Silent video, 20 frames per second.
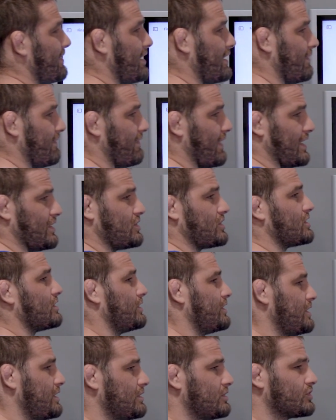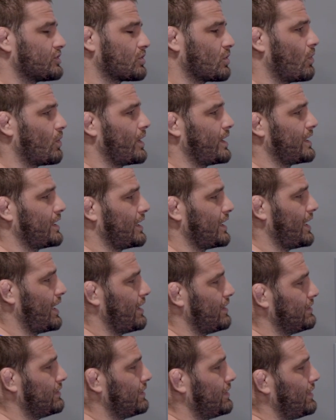then eventually scoring
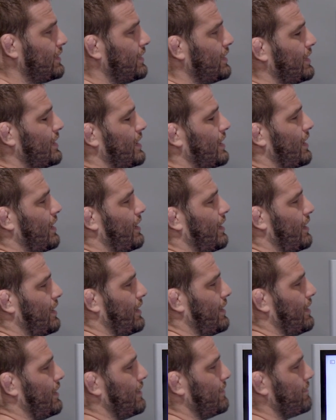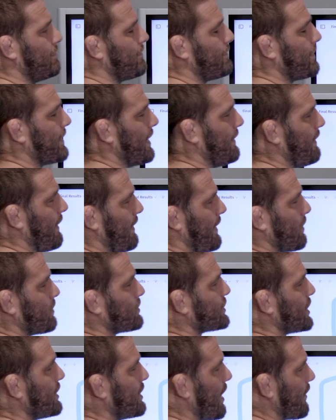again. And then there
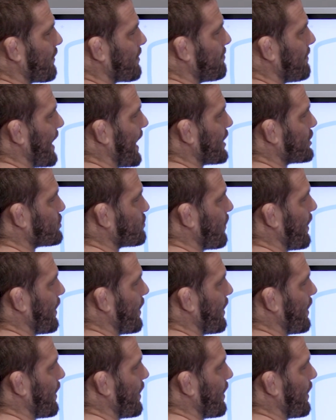was another match